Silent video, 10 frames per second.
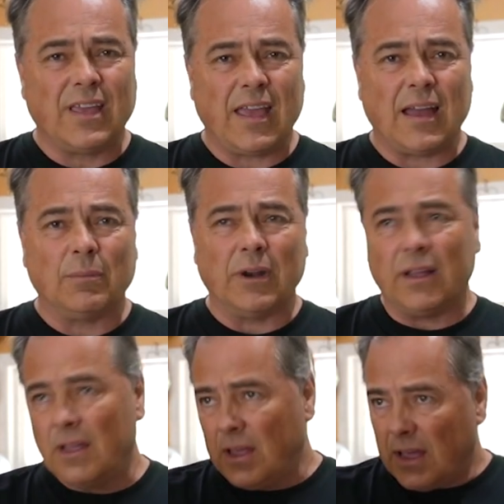
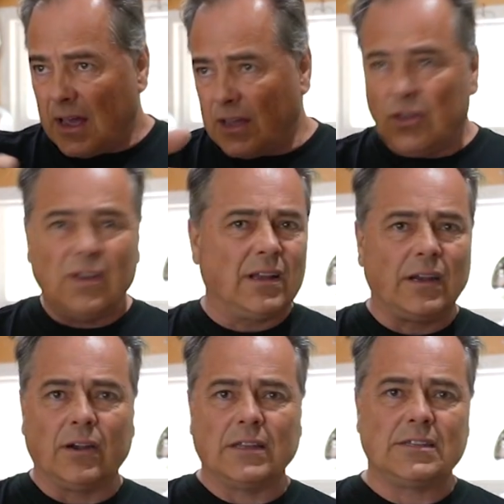camera, you can
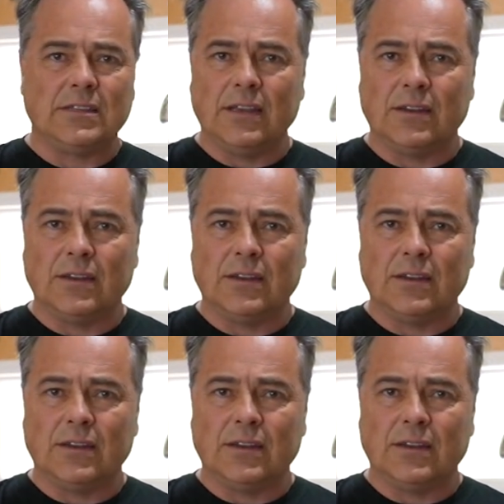clearly see